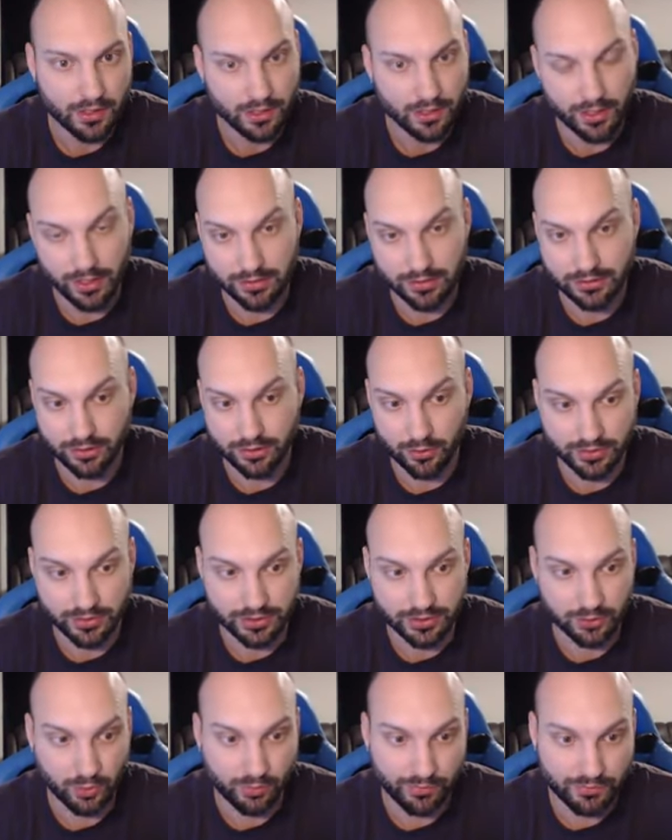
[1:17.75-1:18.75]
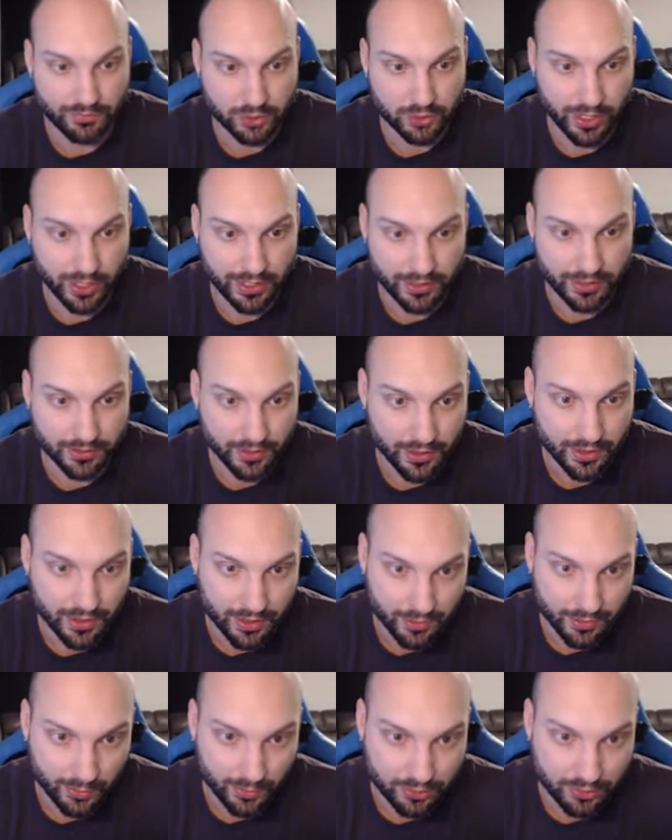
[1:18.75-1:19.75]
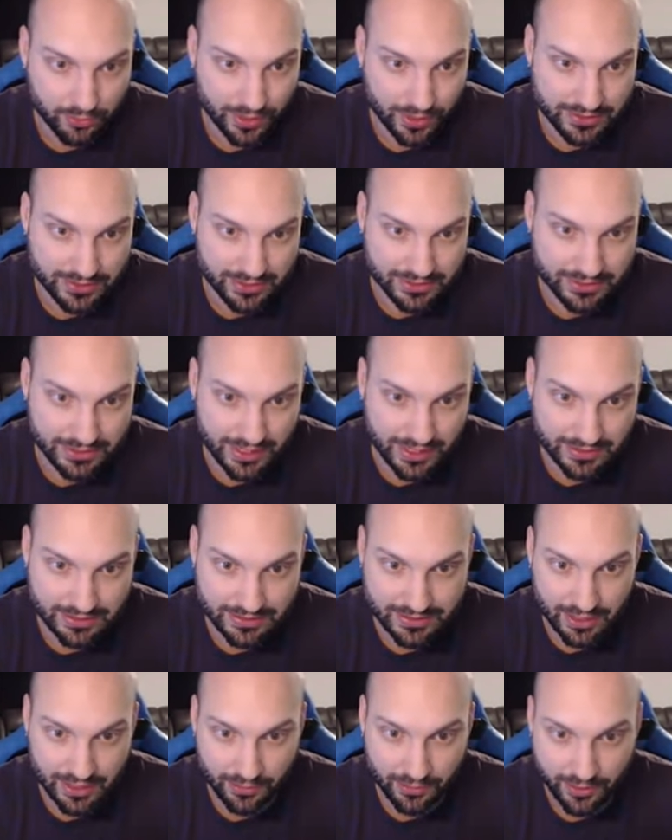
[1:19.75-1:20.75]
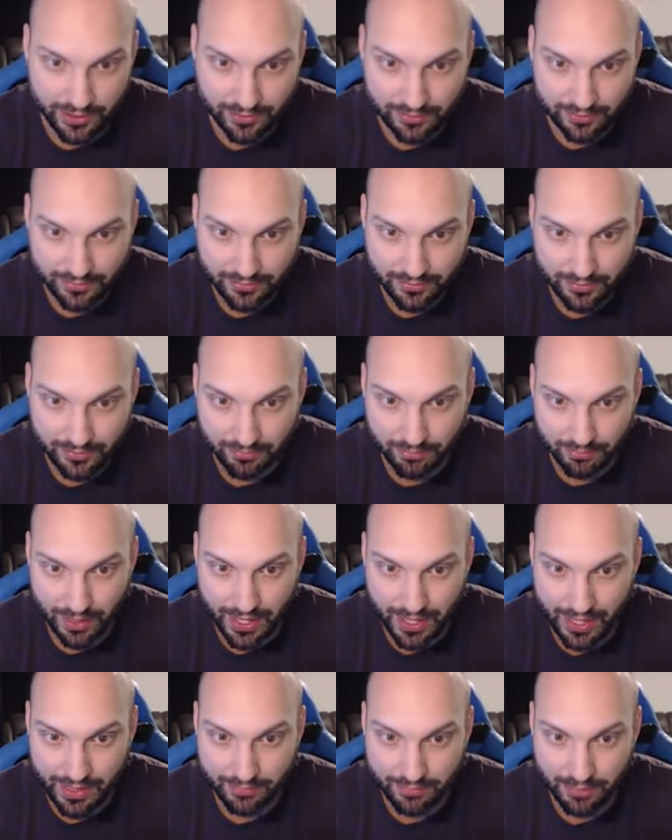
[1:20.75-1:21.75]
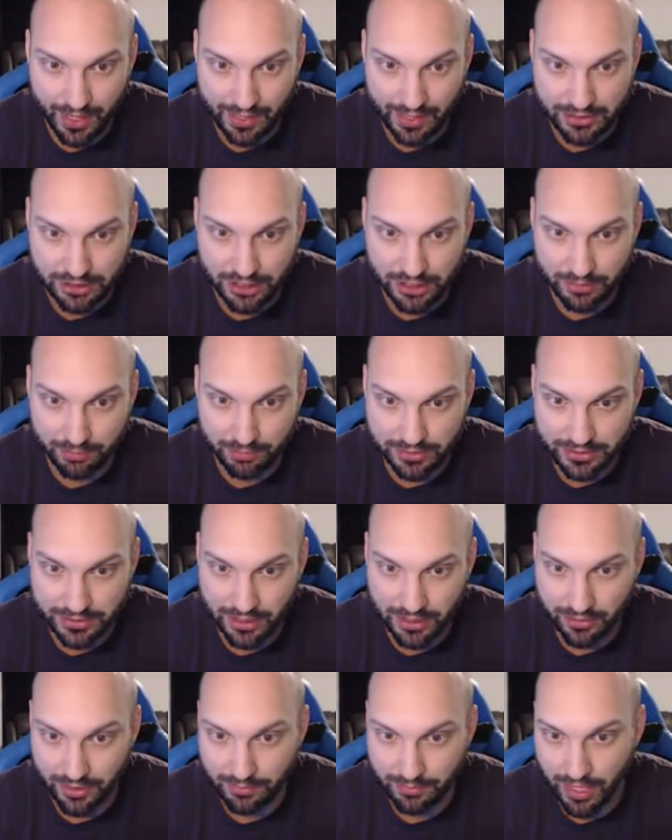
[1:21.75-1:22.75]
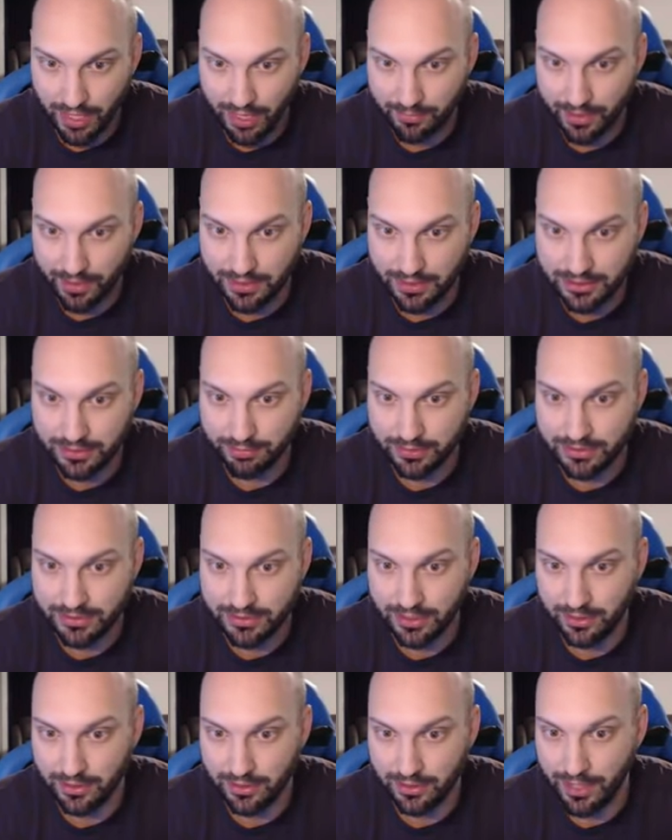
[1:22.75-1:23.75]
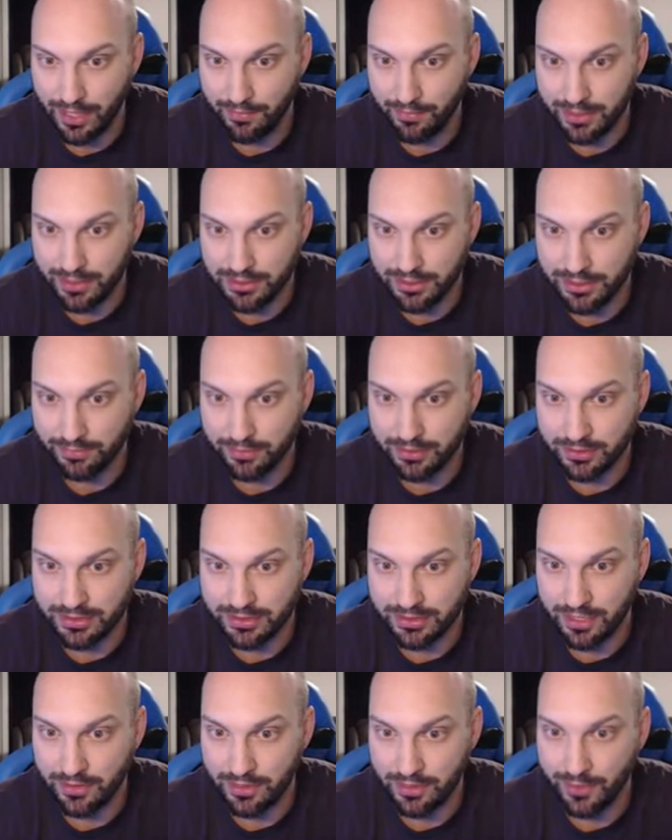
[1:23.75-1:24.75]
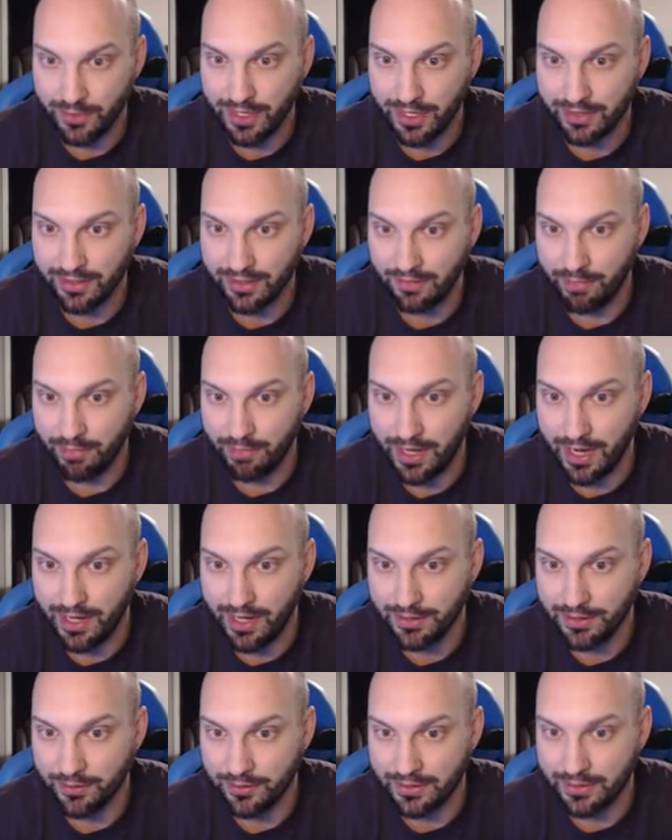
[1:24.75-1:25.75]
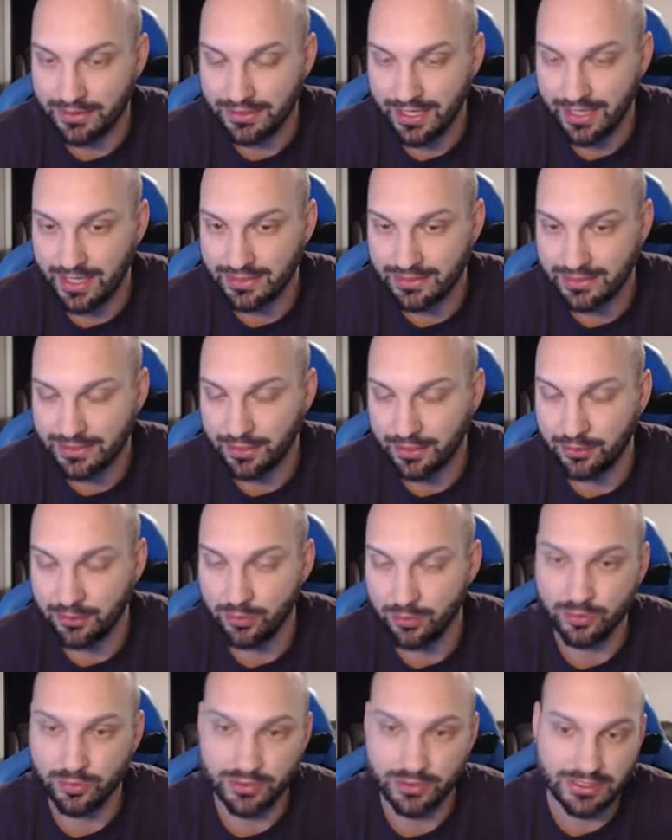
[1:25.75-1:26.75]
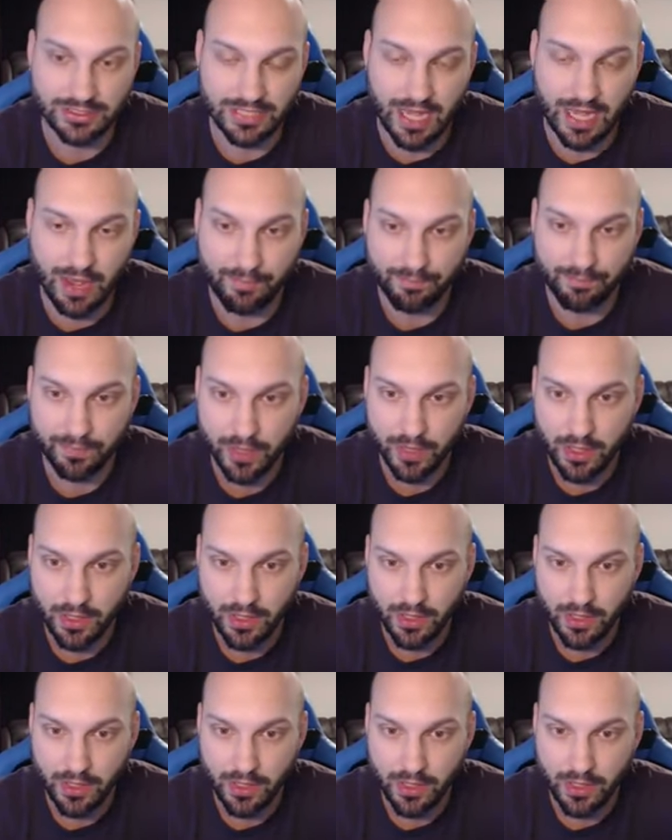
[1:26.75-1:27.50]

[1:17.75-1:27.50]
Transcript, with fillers: Uh, so this is one we've traded with great success, selling, buying back cheaper, selling, buying back cheaper, selling, buying back cheaper, selling. We got left behind here on this last sell due to a stop.